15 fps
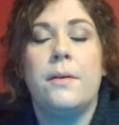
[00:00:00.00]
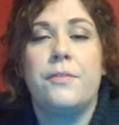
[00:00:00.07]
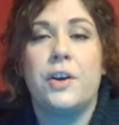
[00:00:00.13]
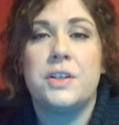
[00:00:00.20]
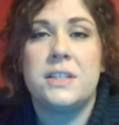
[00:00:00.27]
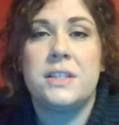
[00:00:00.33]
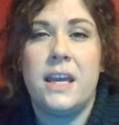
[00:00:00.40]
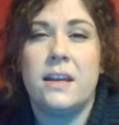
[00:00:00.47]

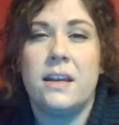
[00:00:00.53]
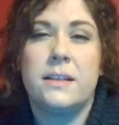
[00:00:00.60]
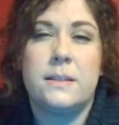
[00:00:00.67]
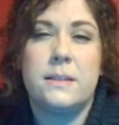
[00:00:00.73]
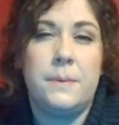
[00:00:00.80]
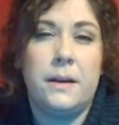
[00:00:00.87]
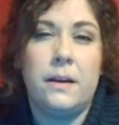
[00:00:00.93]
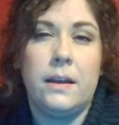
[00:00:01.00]
firsthand
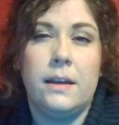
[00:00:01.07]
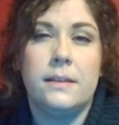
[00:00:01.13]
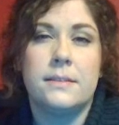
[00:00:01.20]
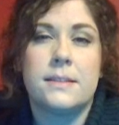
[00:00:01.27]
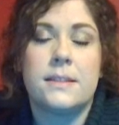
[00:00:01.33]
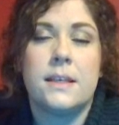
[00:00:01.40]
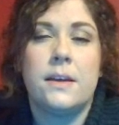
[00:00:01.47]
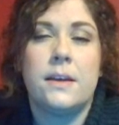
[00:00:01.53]

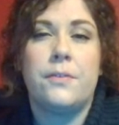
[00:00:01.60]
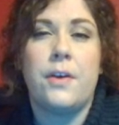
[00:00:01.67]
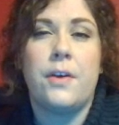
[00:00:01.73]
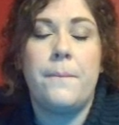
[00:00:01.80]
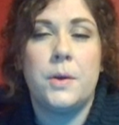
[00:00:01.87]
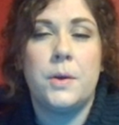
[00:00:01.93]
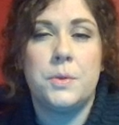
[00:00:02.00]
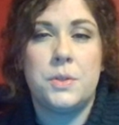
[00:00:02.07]
experience
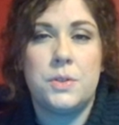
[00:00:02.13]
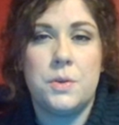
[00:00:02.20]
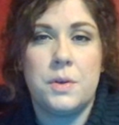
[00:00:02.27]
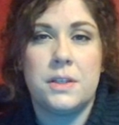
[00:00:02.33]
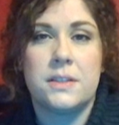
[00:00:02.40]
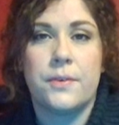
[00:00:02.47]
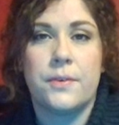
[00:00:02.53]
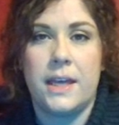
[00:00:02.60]
from those
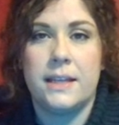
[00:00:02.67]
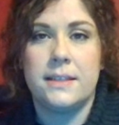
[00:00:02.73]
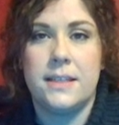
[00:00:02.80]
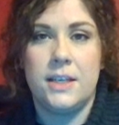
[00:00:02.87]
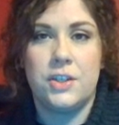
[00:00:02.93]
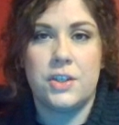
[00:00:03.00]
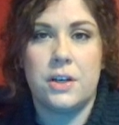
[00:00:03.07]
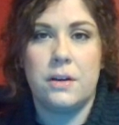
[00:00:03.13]
students for that
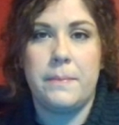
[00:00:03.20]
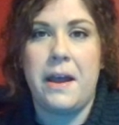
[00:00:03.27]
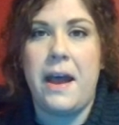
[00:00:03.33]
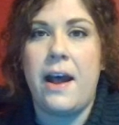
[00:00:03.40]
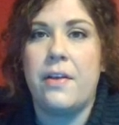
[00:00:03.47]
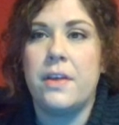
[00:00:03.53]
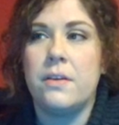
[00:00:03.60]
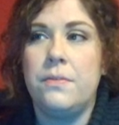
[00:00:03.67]
teacher
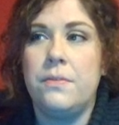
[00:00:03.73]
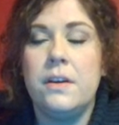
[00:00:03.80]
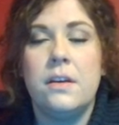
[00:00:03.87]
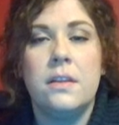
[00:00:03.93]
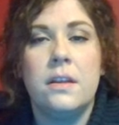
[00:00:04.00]
about how they feel